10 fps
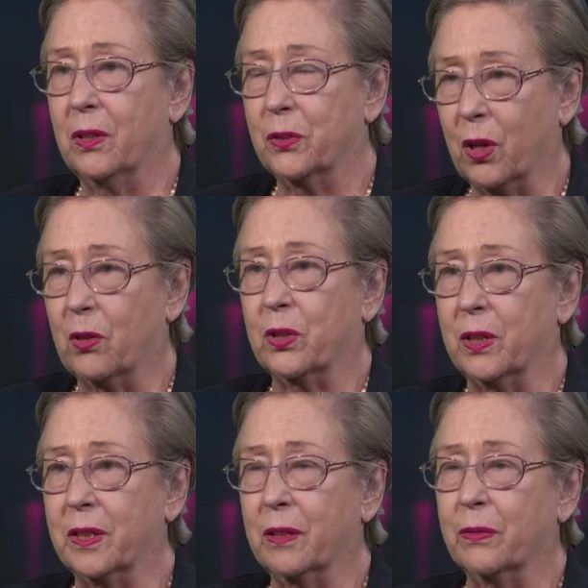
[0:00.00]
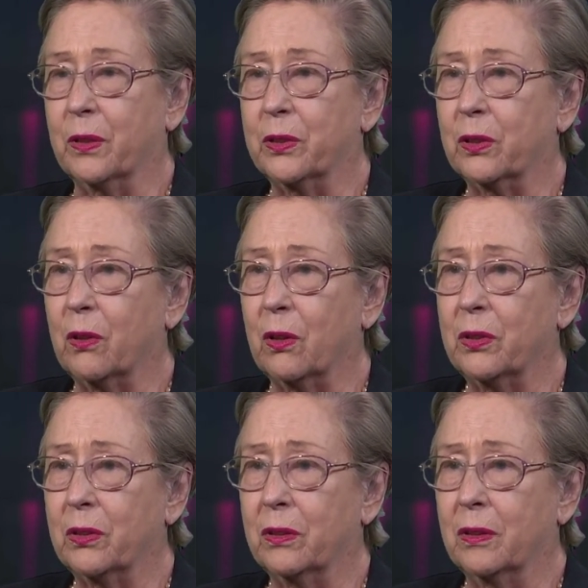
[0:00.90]
totally given to God
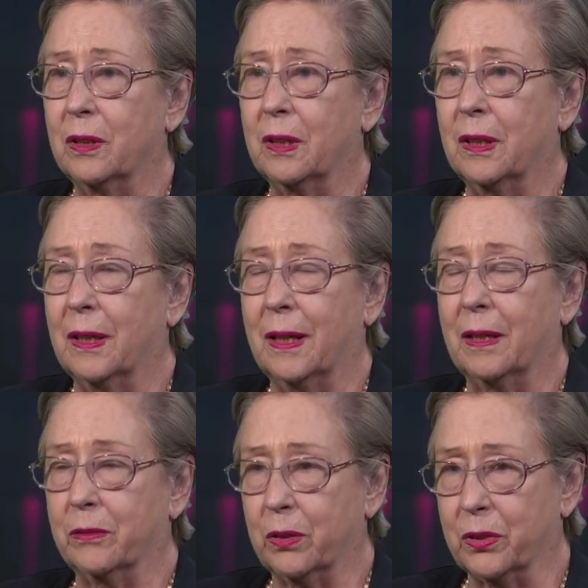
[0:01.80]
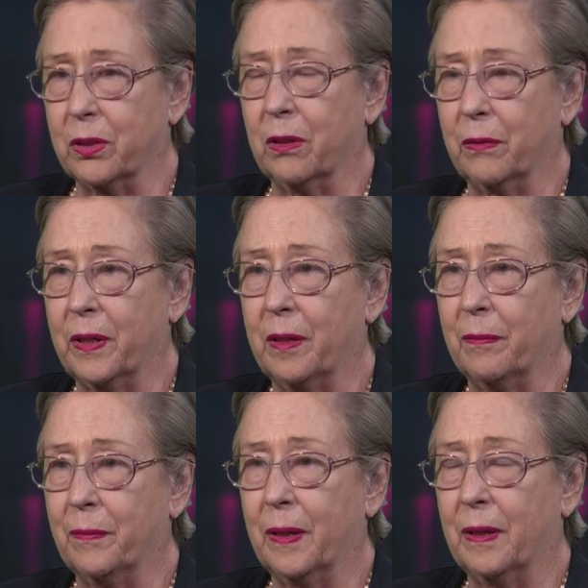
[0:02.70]
and to serve Him.